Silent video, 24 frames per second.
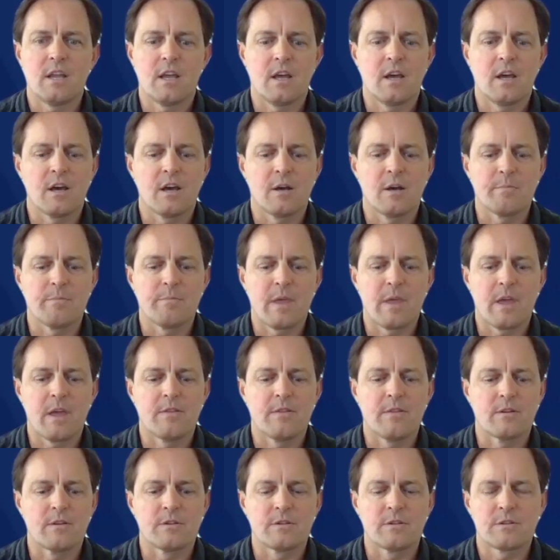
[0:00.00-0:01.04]
and
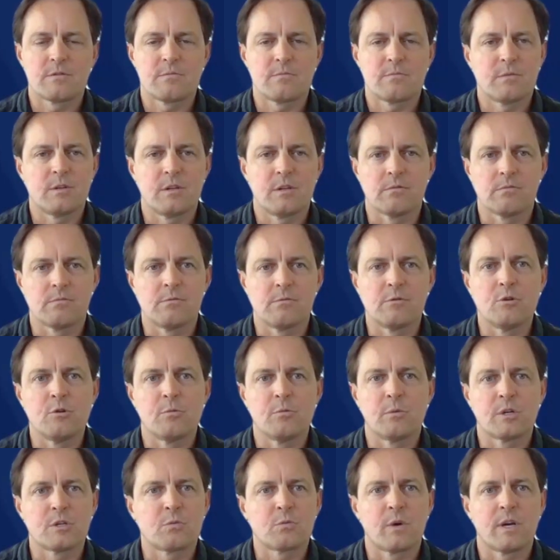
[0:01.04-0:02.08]
there's, you know,
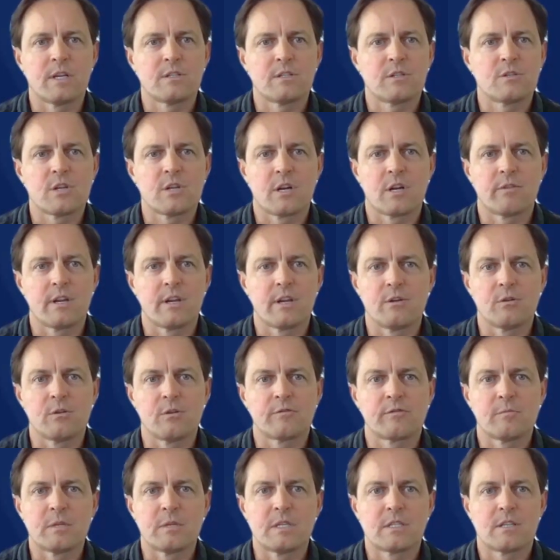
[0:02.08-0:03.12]
numerous ways to generate yield
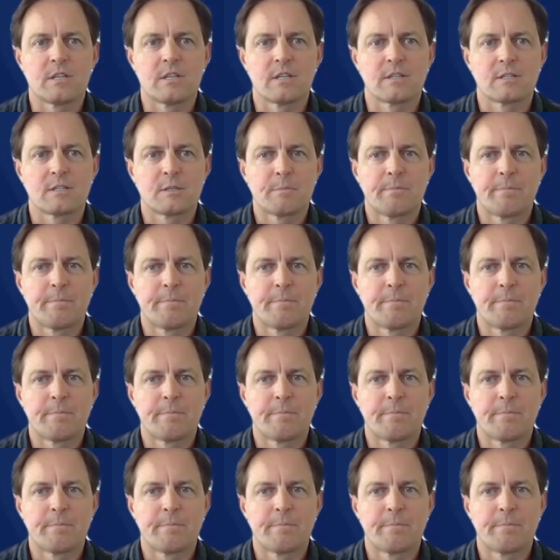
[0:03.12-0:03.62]
from these things.